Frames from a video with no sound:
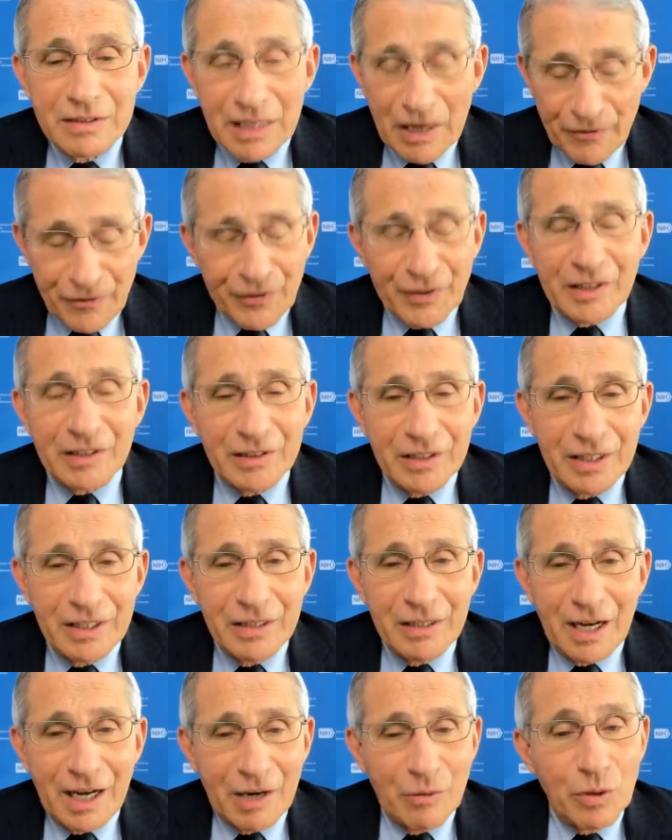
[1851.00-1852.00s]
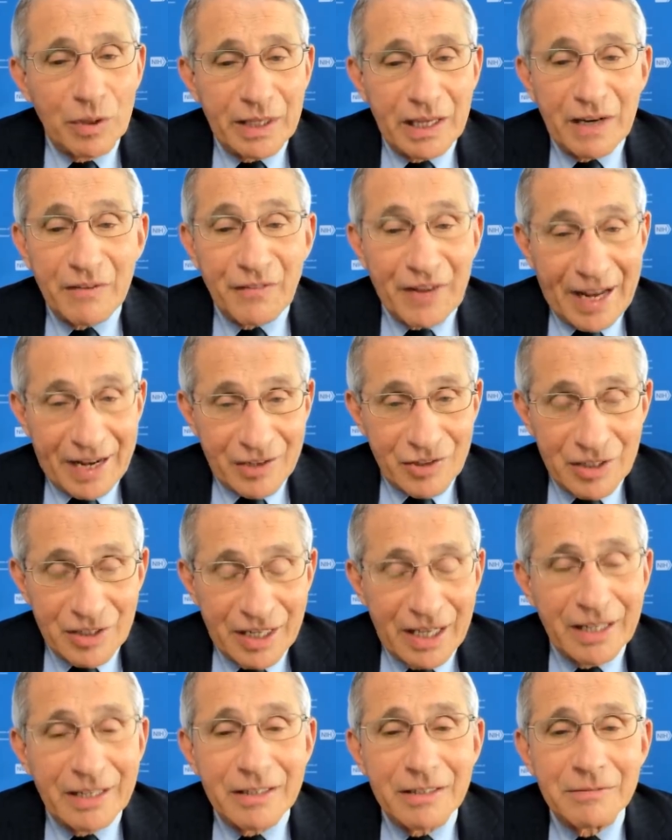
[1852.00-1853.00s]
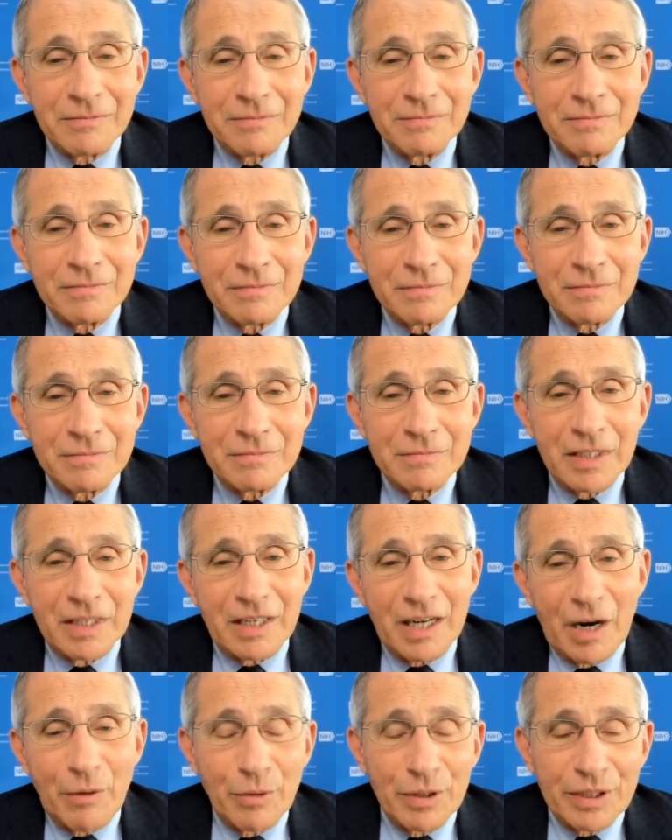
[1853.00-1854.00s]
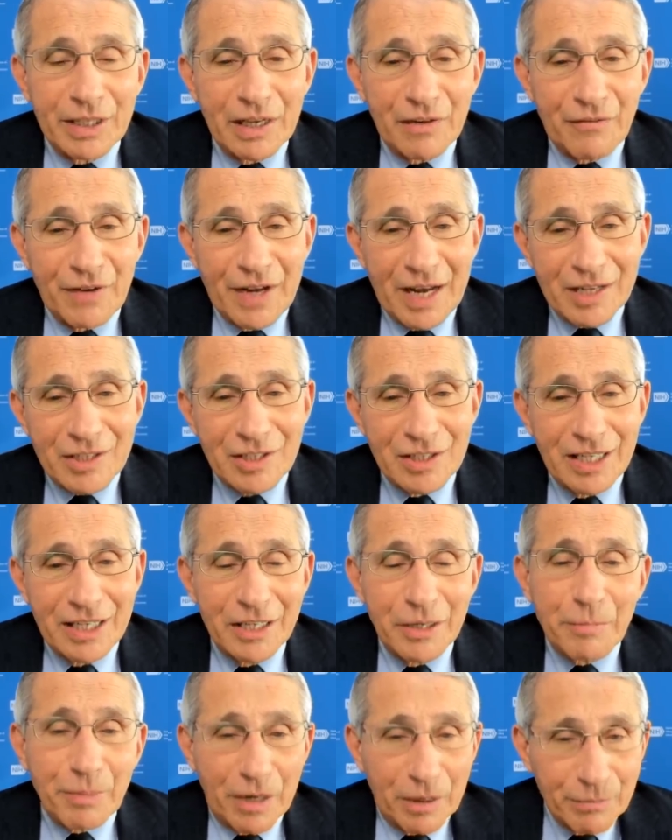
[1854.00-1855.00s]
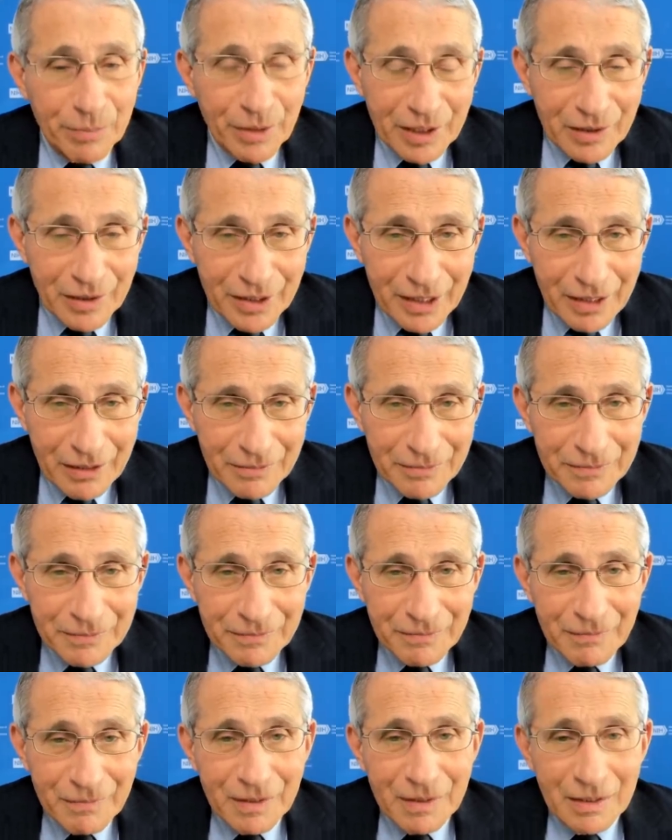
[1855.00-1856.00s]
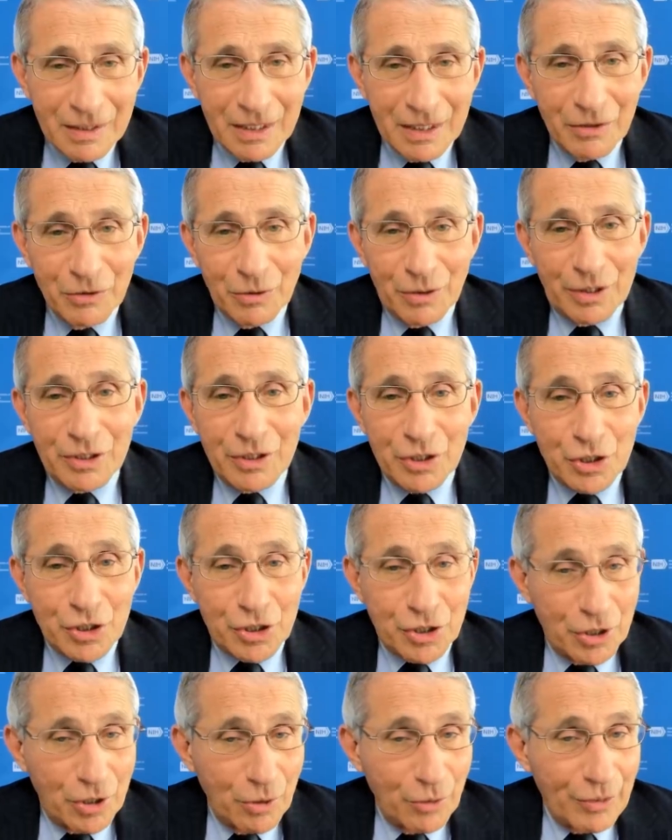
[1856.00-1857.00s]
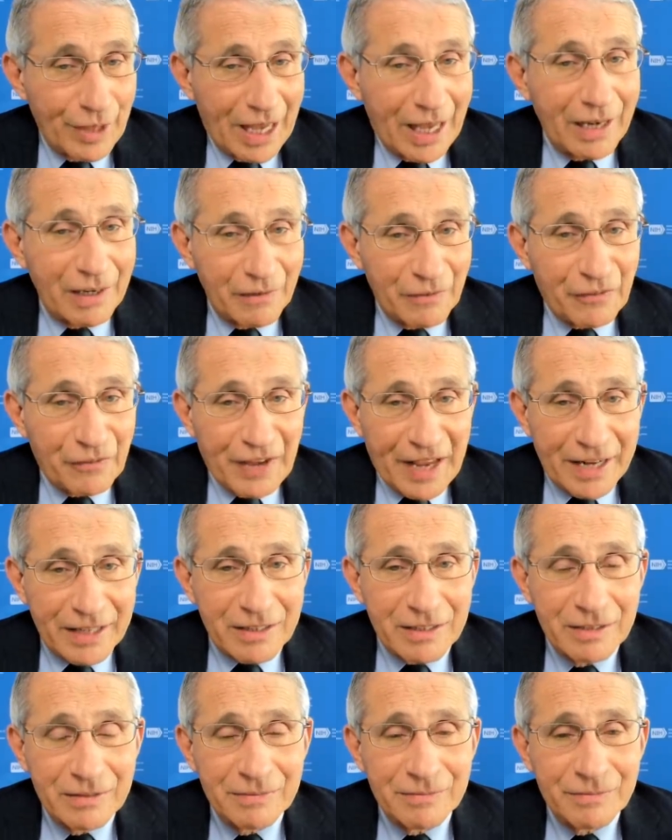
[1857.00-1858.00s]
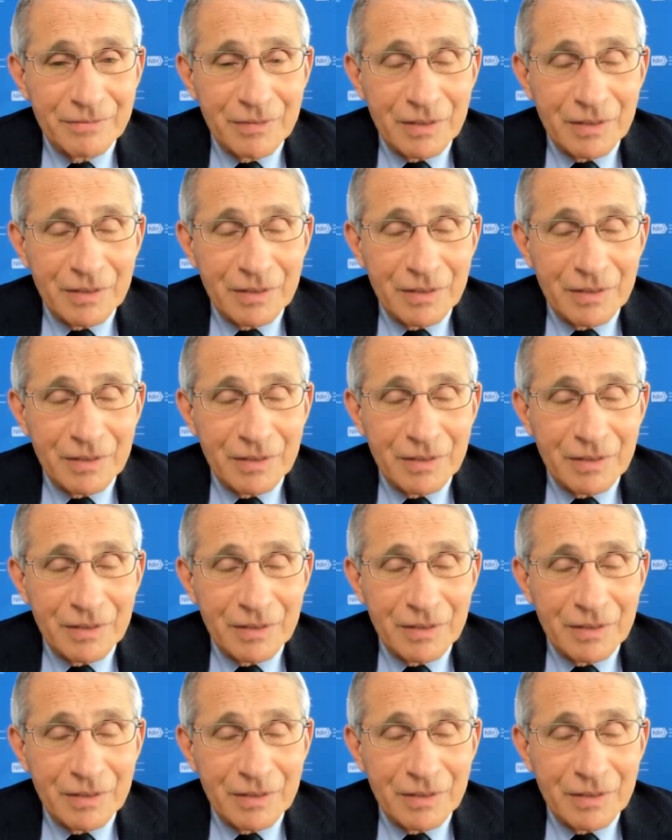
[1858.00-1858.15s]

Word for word: definitely I will get vaccinated and I will get vaccinated publicly in order to show that, in fact,